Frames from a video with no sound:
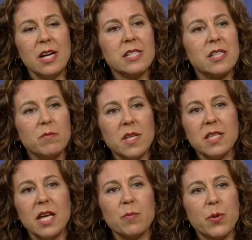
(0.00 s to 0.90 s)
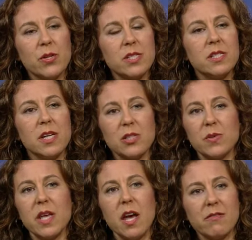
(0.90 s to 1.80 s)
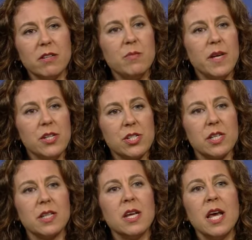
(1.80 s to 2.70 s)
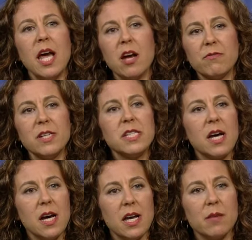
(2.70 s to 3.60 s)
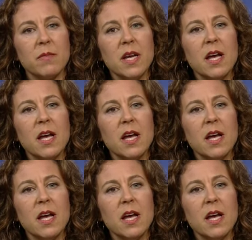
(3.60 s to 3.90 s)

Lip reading: something that a person does with every patient every time,